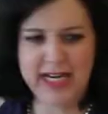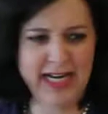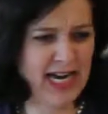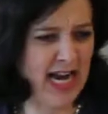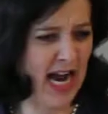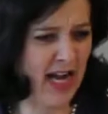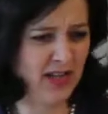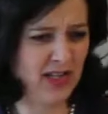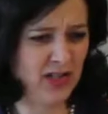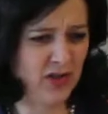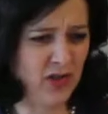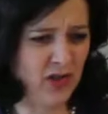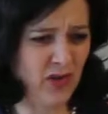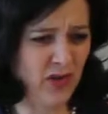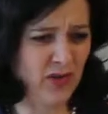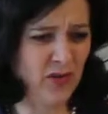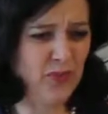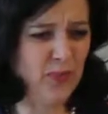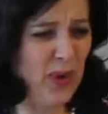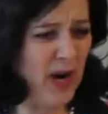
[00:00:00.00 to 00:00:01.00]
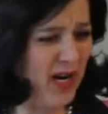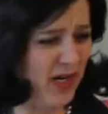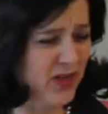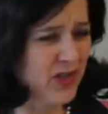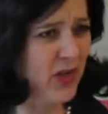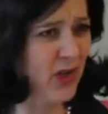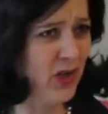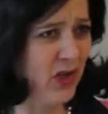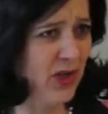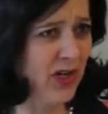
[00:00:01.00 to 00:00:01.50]
He had this sort of
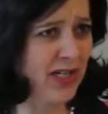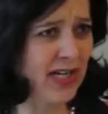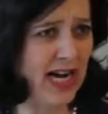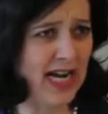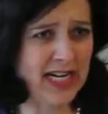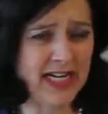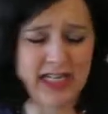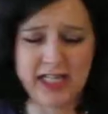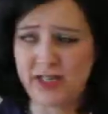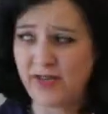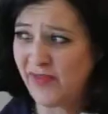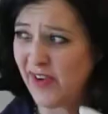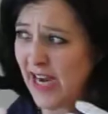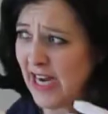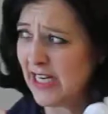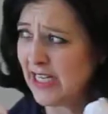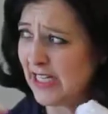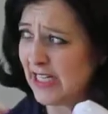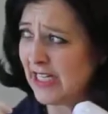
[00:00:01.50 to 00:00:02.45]
puzzled look on his face.